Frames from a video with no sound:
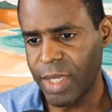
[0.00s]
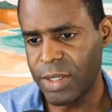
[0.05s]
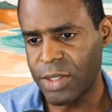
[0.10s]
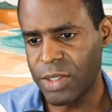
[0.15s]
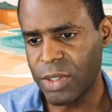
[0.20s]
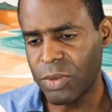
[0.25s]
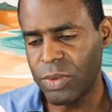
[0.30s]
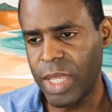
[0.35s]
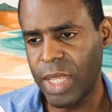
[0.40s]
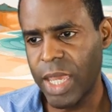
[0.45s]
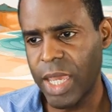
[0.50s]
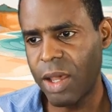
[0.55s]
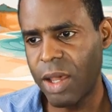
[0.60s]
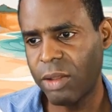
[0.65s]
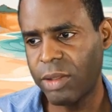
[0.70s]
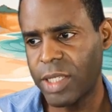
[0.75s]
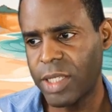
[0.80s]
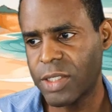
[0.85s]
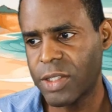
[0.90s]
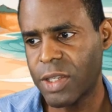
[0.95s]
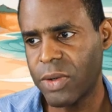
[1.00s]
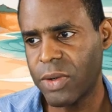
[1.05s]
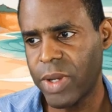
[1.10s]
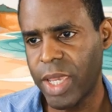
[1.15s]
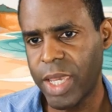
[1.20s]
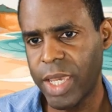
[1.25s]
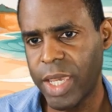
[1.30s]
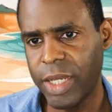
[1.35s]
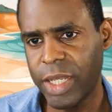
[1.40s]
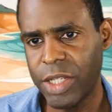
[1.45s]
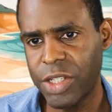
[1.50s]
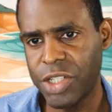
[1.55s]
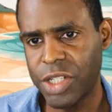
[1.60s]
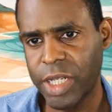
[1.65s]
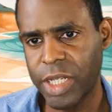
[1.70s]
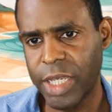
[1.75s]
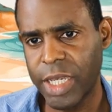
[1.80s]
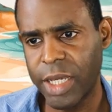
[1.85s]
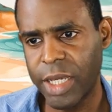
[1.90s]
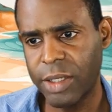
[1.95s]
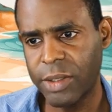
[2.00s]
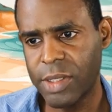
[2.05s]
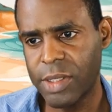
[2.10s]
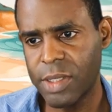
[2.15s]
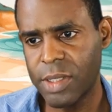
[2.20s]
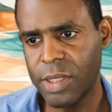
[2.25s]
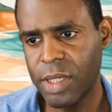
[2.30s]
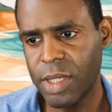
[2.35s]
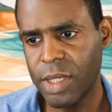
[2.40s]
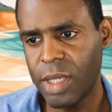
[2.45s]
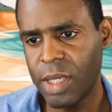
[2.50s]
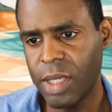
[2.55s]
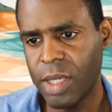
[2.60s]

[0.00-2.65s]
And so now let's go ahead and check out